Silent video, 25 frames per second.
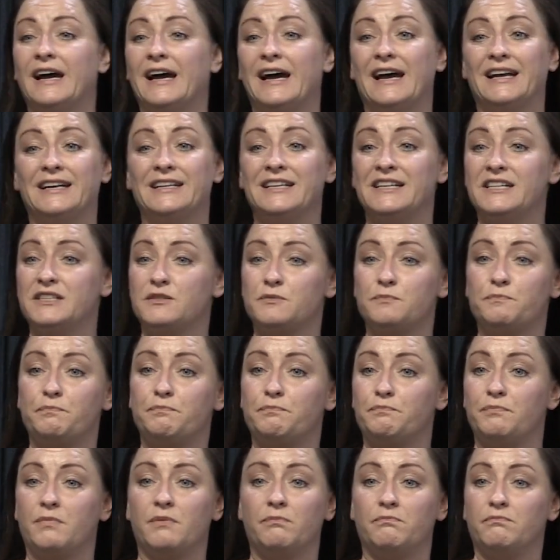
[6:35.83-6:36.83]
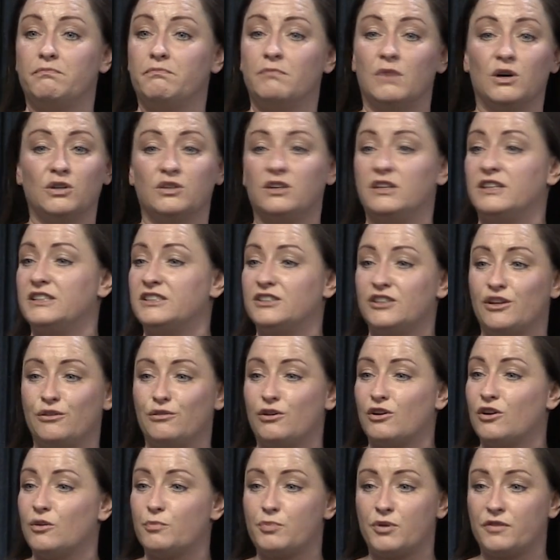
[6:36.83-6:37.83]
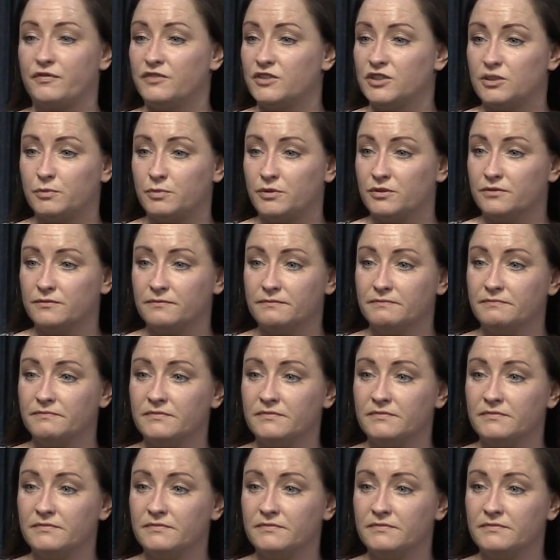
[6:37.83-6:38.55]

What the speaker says: and his model is no longer profitable.